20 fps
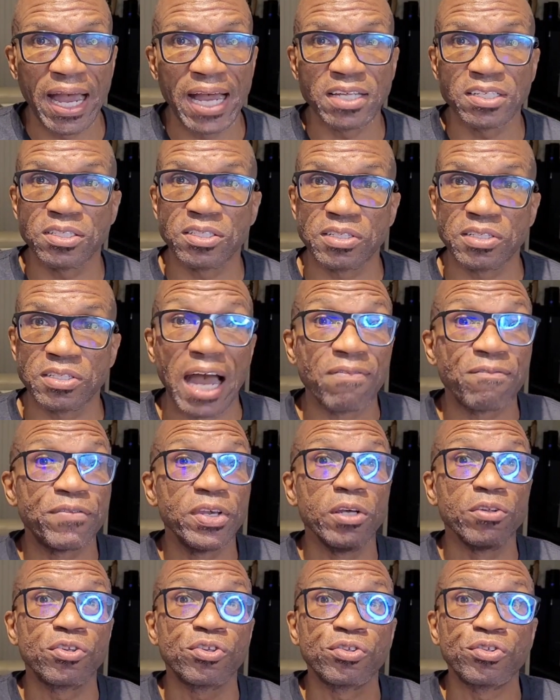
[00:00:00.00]
I, I
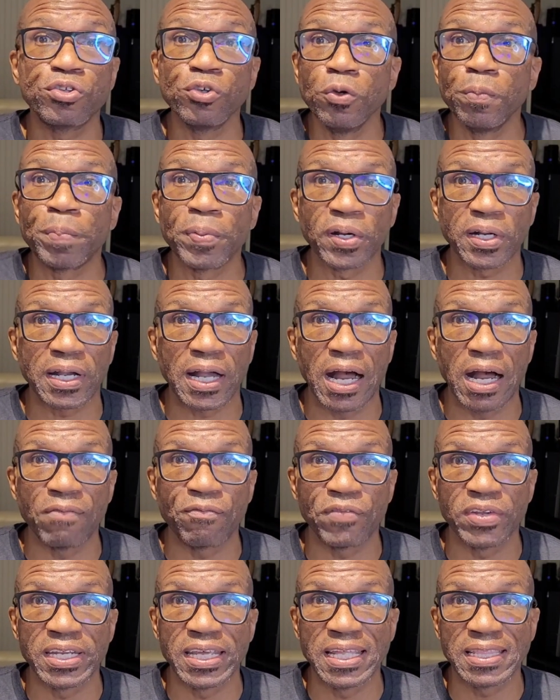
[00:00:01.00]
feel super
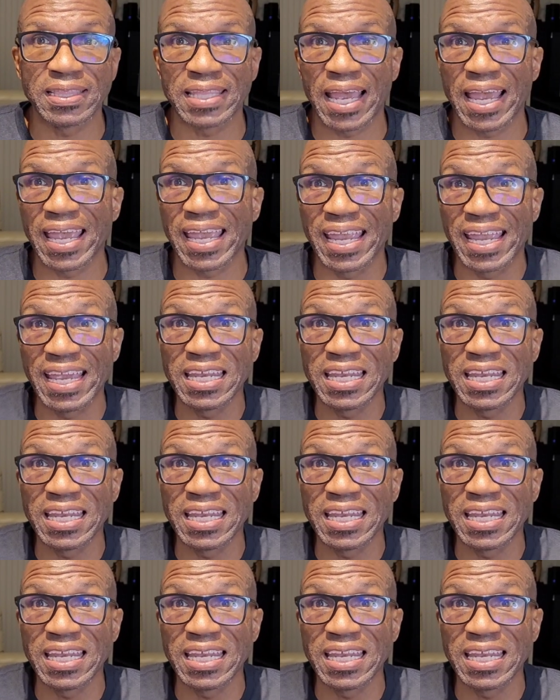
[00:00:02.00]
confident that